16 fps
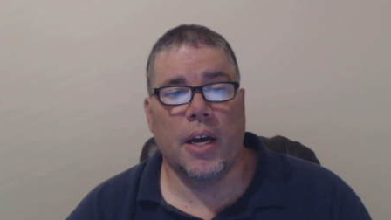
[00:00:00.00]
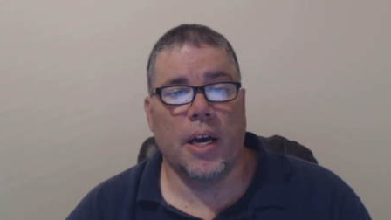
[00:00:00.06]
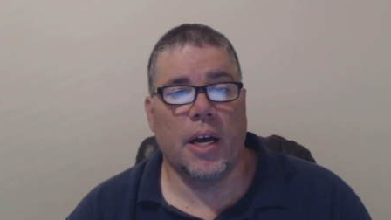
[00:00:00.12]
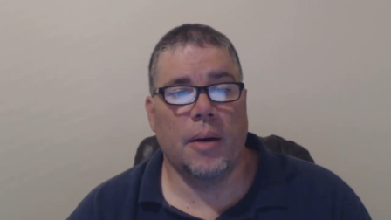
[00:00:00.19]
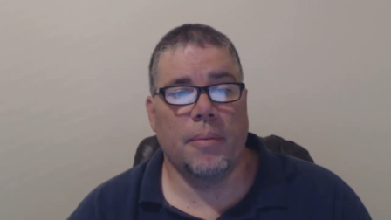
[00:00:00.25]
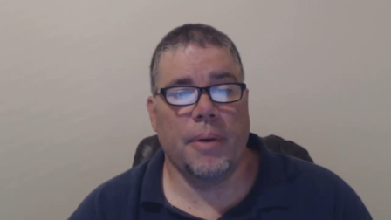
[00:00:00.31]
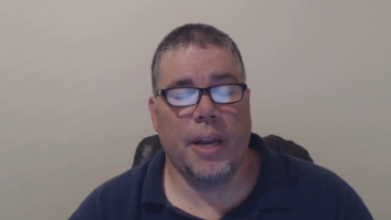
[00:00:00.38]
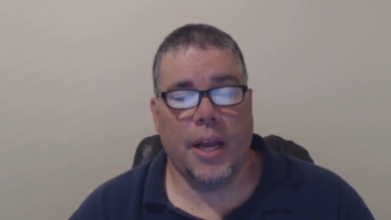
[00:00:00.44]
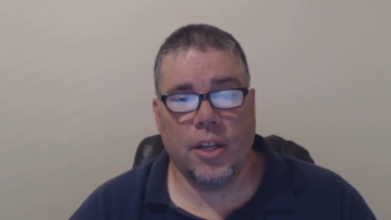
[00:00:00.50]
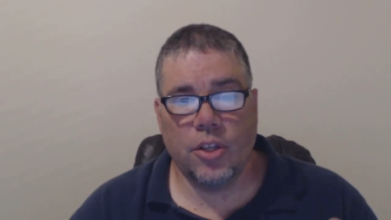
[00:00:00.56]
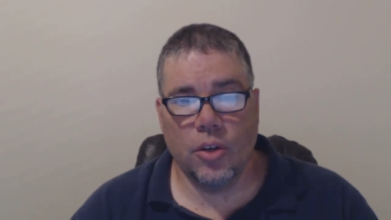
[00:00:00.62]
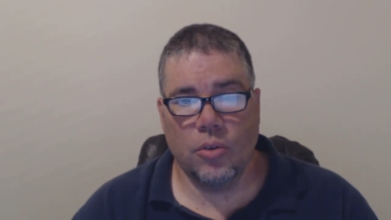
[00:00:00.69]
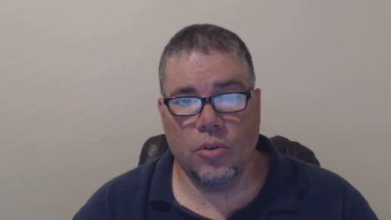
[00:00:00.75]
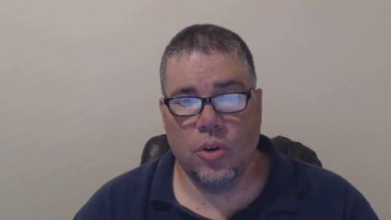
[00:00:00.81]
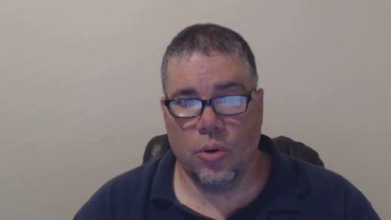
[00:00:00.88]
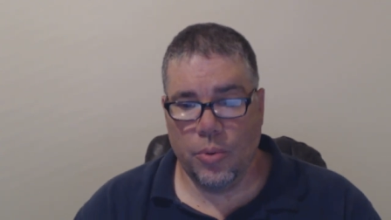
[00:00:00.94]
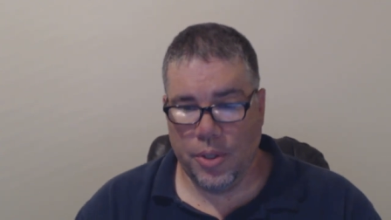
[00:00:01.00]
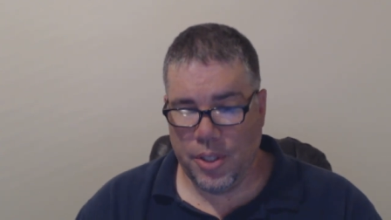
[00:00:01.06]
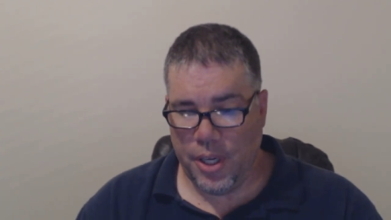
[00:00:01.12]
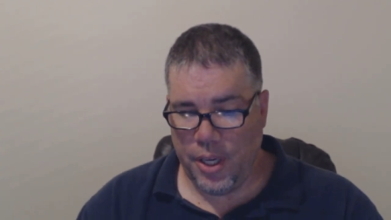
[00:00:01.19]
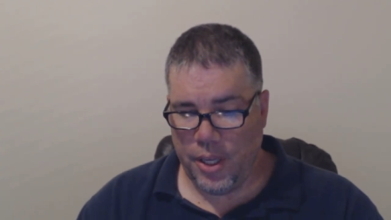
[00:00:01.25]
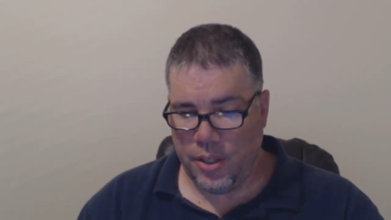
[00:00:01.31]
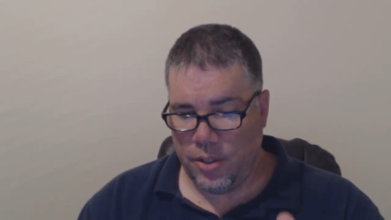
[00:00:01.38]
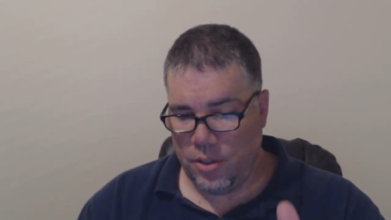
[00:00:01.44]
Um, and I don't
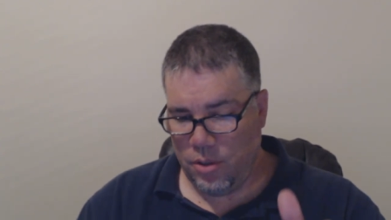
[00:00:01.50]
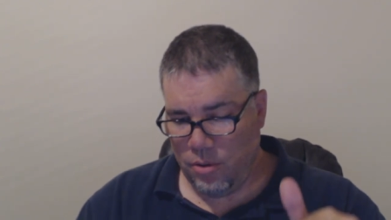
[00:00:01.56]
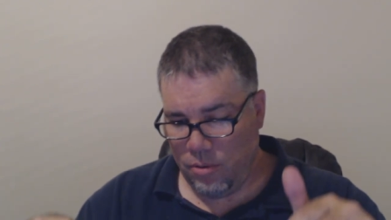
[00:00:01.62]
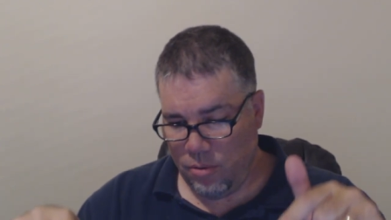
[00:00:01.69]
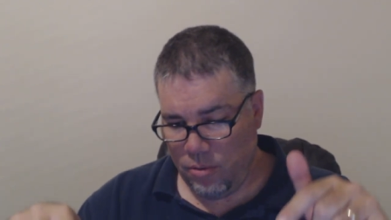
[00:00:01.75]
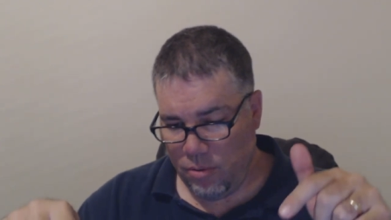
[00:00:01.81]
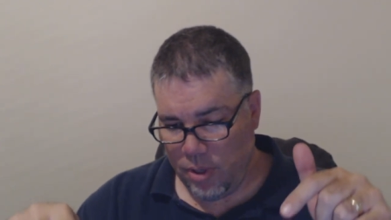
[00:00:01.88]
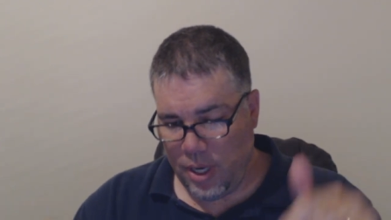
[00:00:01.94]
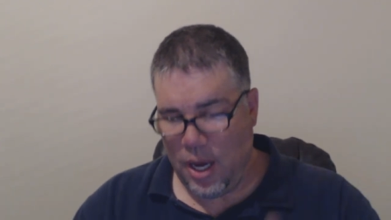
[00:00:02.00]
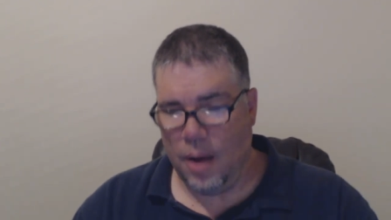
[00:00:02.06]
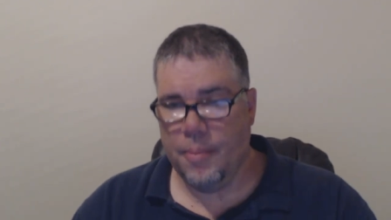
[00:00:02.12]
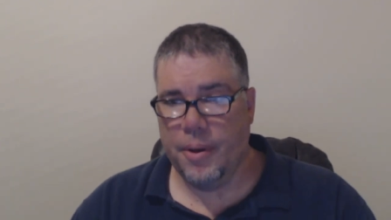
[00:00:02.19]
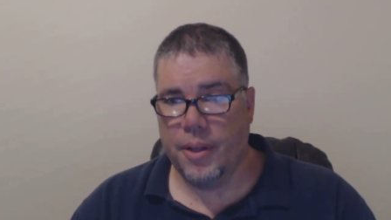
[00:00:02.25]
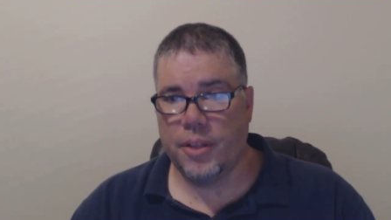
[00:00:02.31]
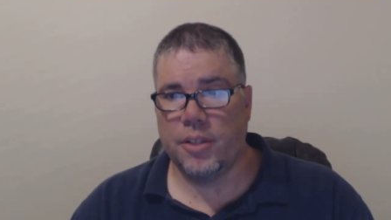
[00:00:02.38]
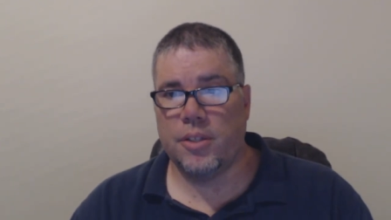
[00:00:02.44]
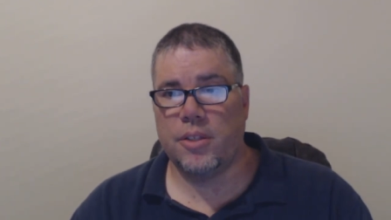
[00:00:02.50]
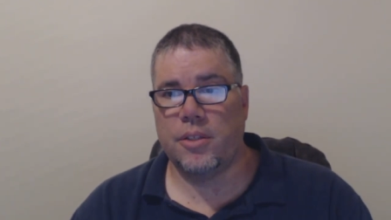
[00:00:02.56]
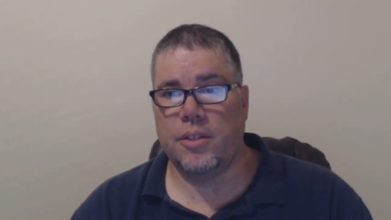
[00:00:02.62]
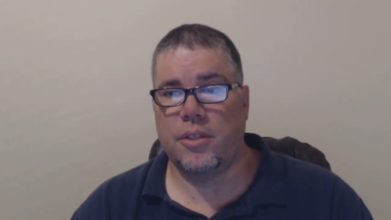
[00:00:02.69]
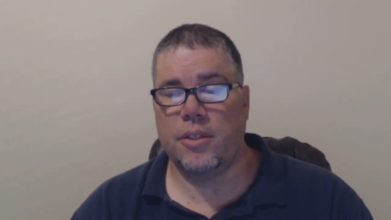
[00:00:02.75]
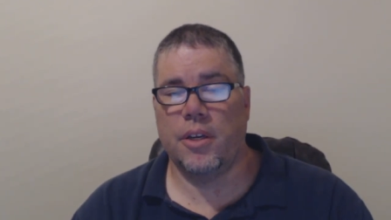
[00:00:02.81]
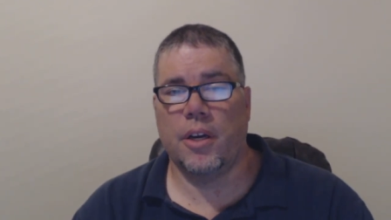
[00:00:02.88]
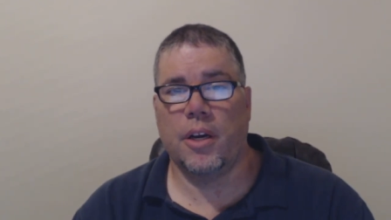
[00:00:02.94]
always get to the
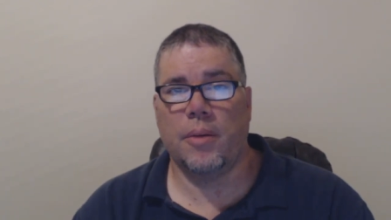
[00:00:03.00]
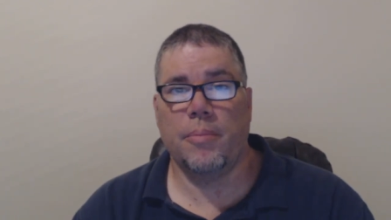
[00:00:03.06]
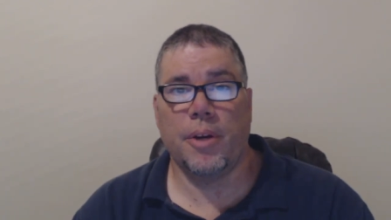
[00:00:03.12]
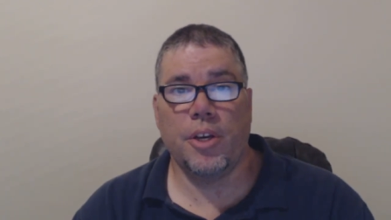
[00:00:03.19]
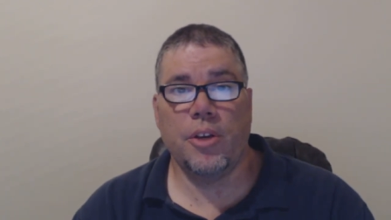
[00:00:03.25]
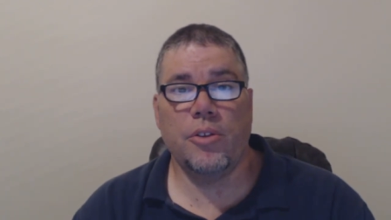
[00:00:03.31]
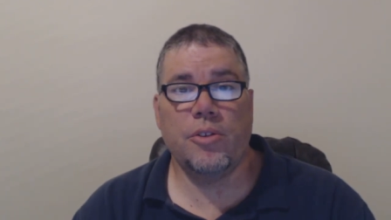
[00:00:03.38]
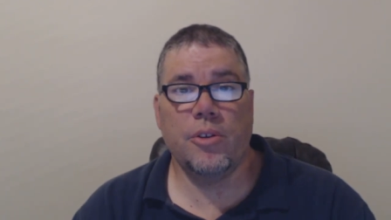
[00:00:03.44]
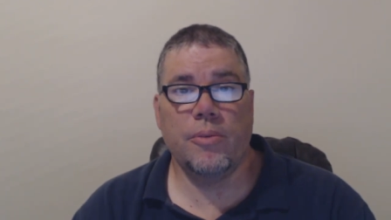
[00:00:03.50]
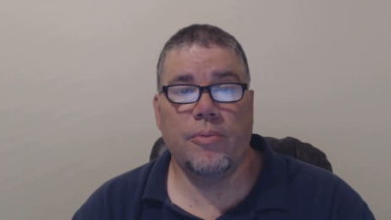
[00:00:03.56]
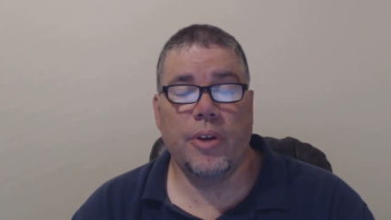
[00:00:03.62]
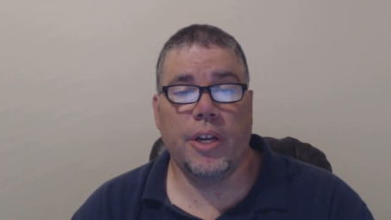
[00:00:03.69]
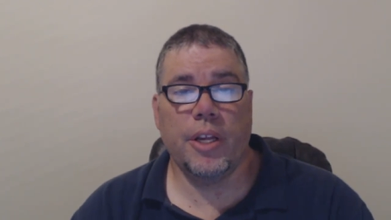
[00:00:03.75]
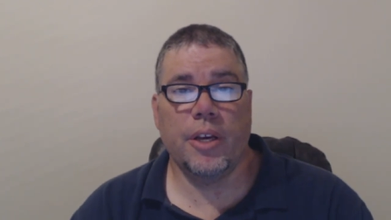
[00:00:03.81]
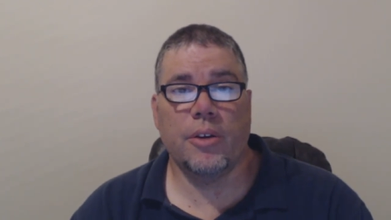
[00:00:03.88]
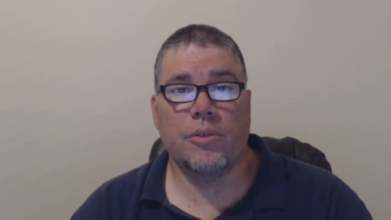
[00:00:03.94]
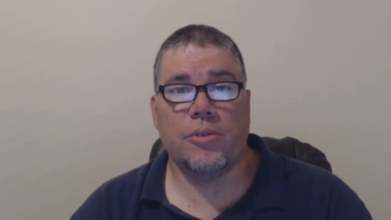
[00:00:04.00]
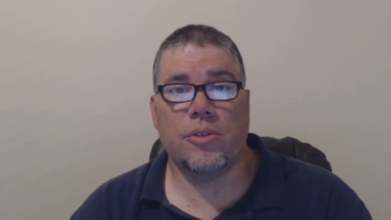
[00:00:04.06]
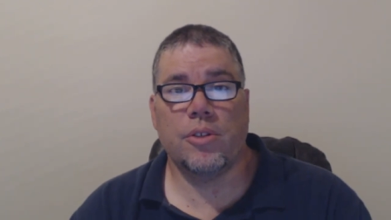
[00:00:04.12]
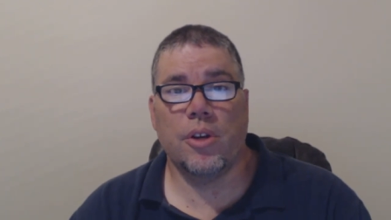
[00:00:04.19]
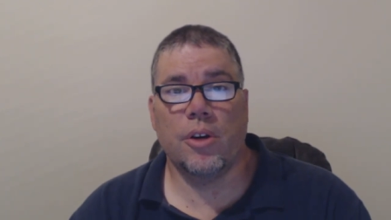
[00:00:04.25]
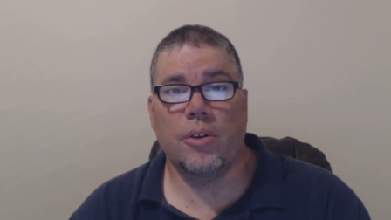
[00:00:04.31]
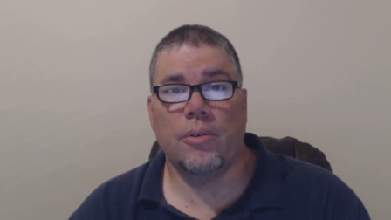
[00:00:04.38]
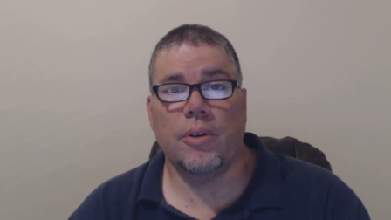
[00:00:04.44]
comments on my YouTube videos,
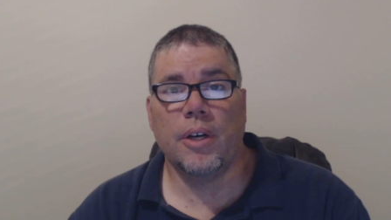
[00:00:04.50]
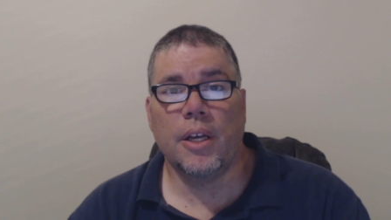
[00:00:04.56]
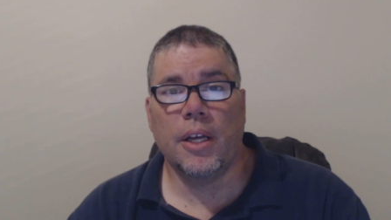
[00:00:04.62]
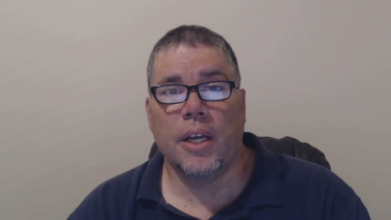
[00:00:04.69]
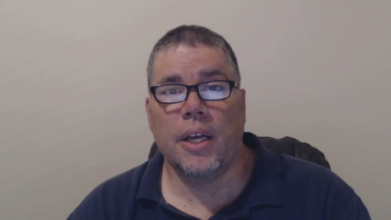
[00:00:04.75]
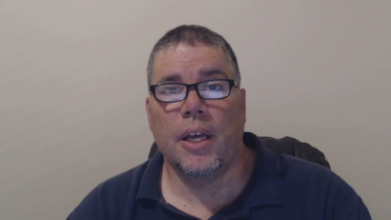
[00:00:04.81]
so